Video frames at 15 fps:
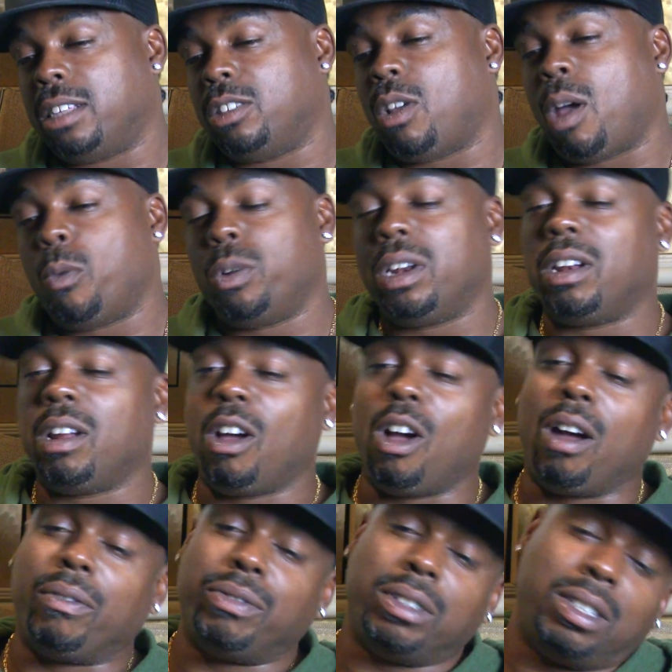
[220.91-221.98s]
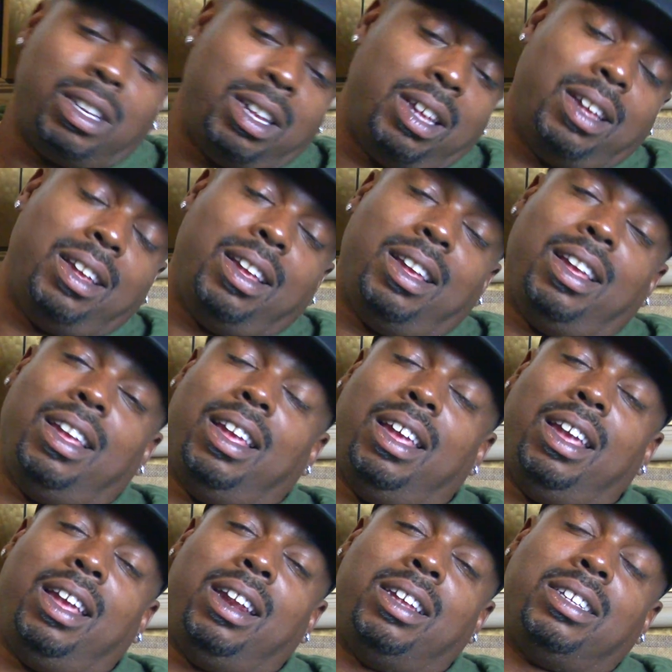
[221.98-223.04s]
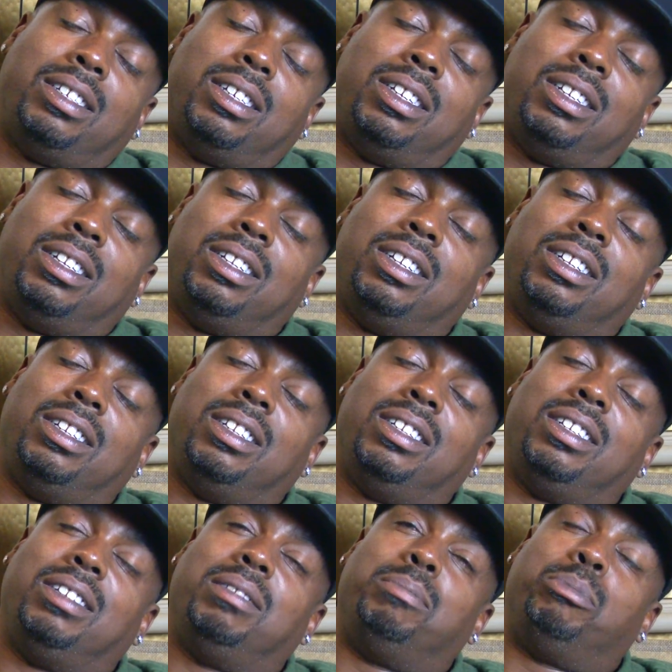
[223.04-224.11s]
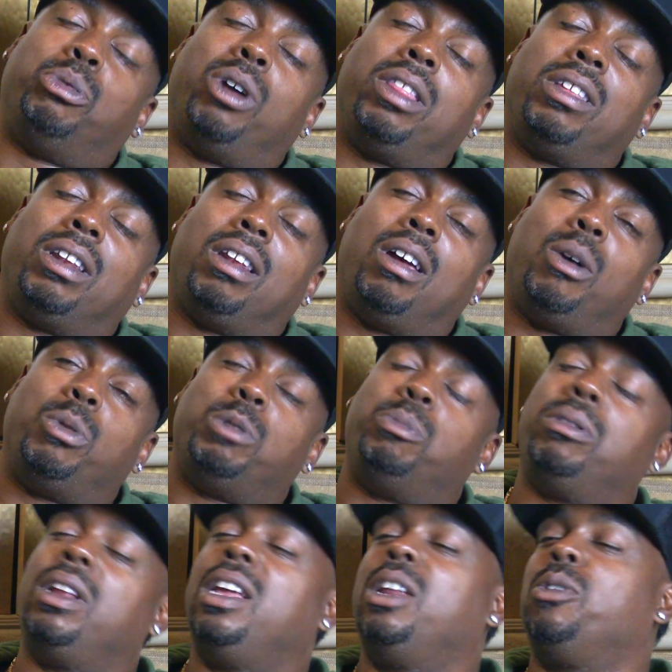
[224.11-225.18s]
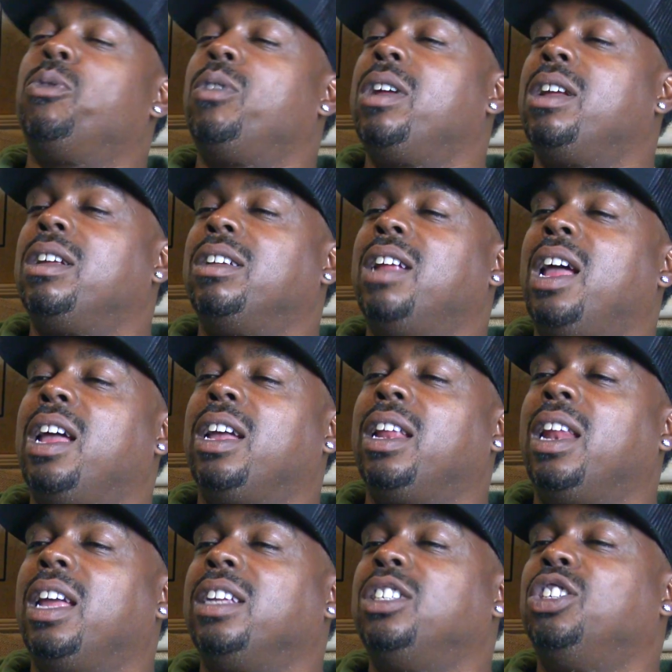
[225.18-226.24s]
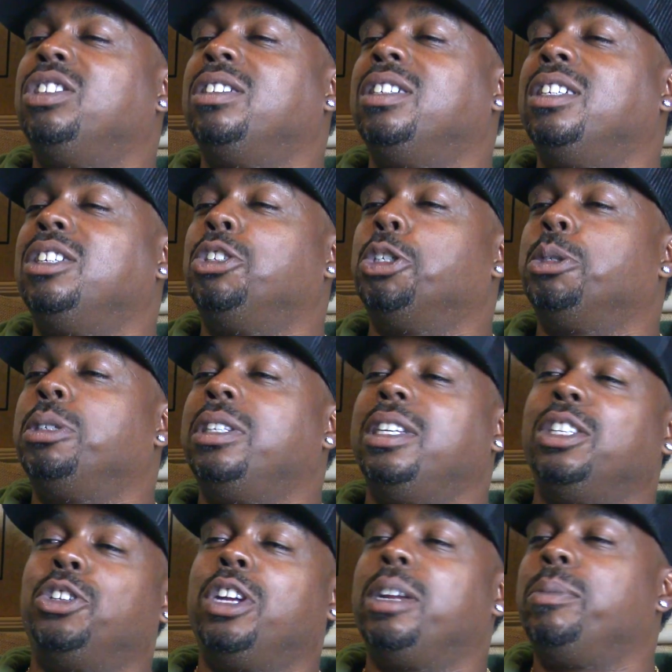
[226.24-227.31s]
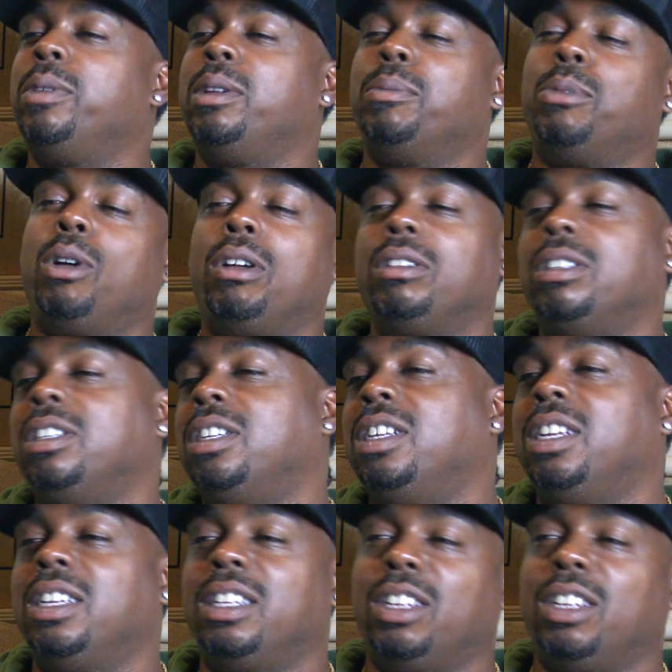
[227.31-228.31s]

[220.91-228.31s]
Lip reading: So I went in the office, and his brother-in-law was playing around, acting like Suge, you know what I'm saying, trying to be the boss and shit.